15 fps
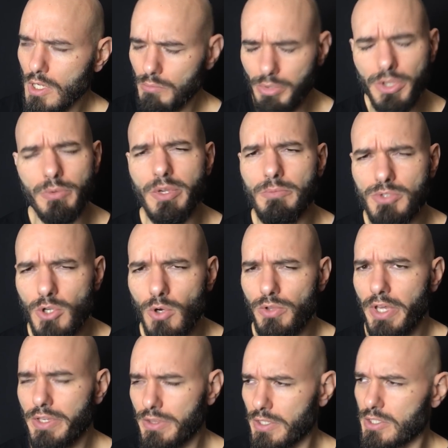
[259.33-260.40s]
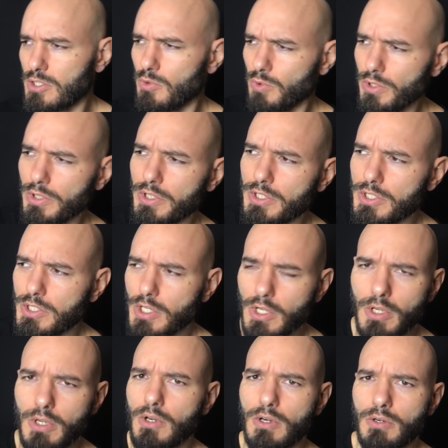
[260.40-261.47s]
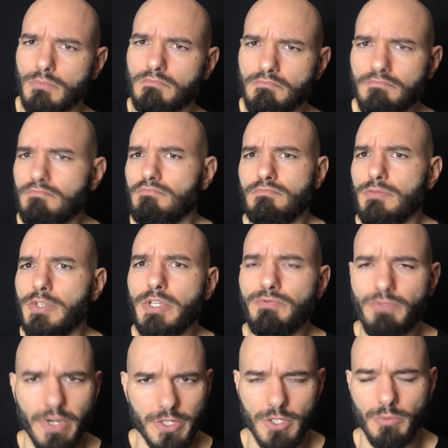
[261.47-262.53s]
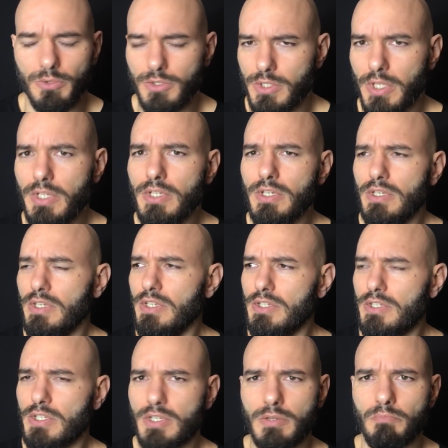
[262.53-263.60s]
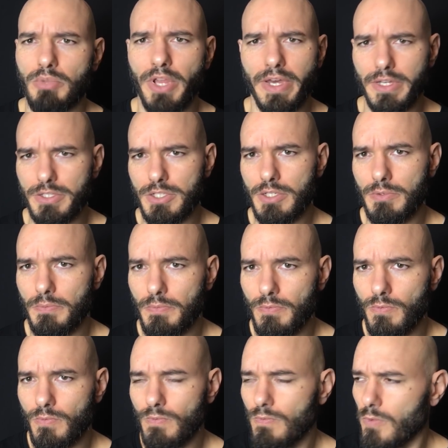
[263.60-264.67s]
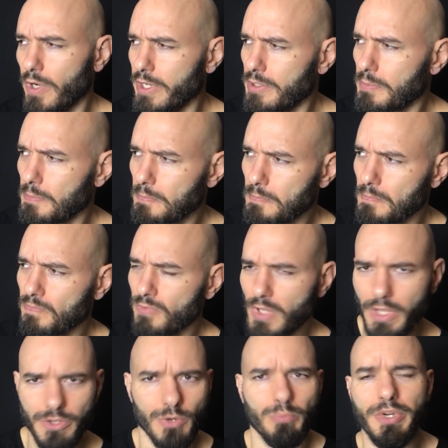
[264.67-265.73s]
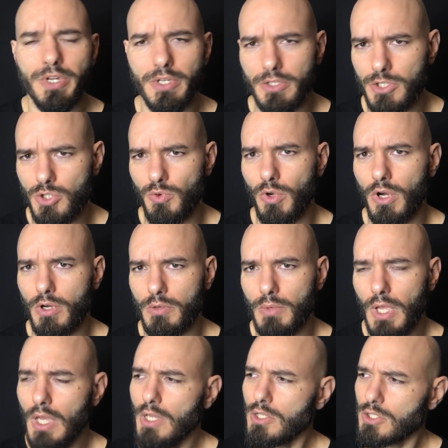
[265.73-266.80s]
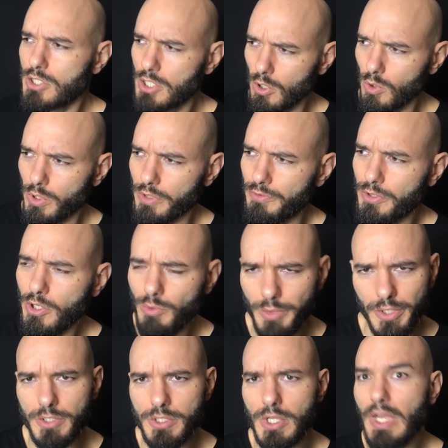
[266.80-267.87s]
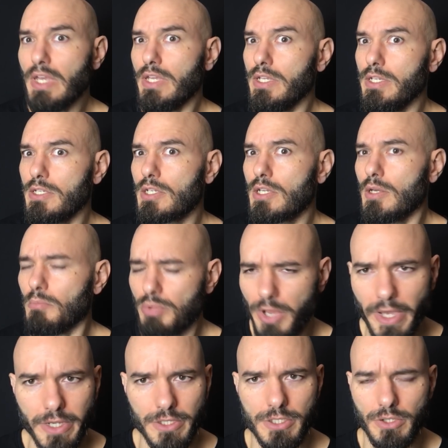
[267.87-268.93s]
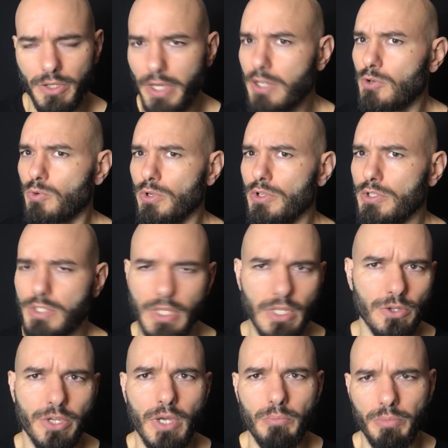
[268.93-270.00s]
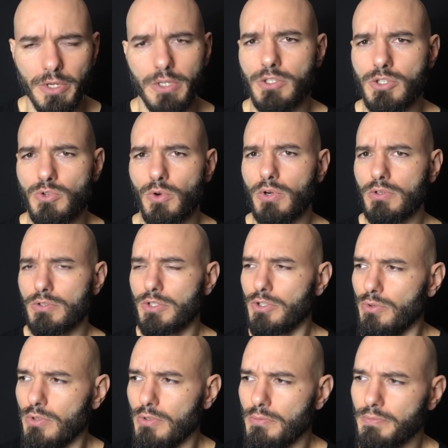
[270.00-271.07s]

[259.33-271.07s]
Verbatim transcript: But the memes go like this gorillas eat vegetables, they eat plants, right? And they're big and strong. So if humans eat plants like gorillas, they'll get big and strong too.